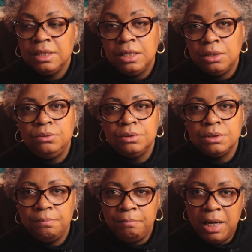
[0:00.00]

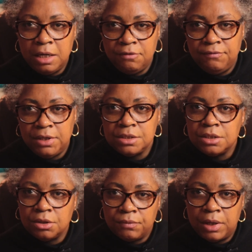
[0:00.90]
guilt
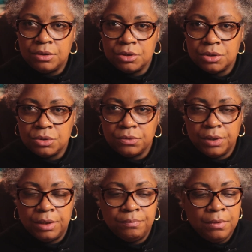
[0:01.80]
manifest throughout the
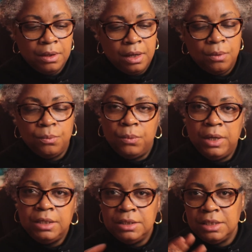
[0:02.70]
story, and
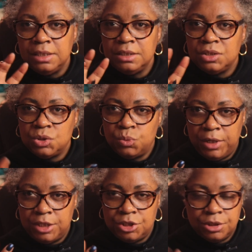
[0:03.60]
when did it
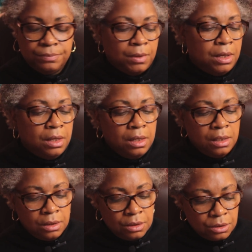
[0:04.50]
switch?
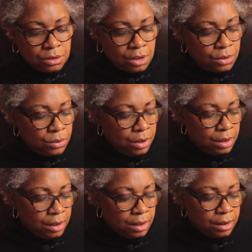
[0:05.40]
So
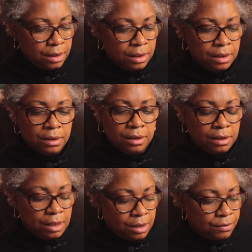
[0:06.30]
the
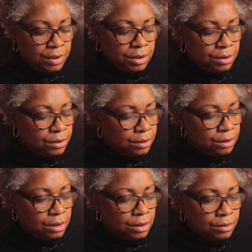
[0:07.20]
narrator,
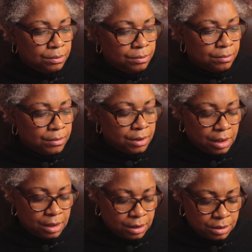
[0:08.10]

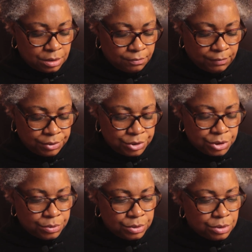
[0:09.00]
again, it's a very
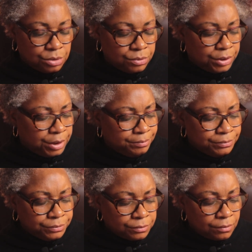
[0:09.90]
short story,
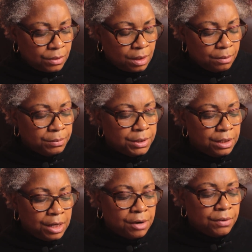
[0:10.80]
but
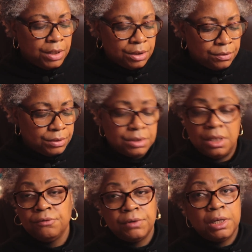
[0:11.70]
the narrator is
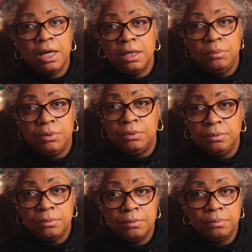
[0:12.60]

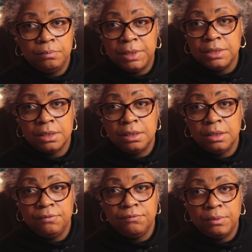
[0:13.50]
unreliable
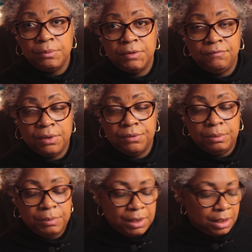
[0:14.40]
basically from the
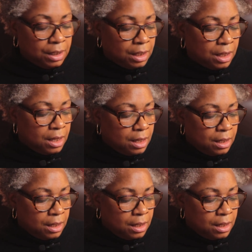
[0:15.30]
very beginning.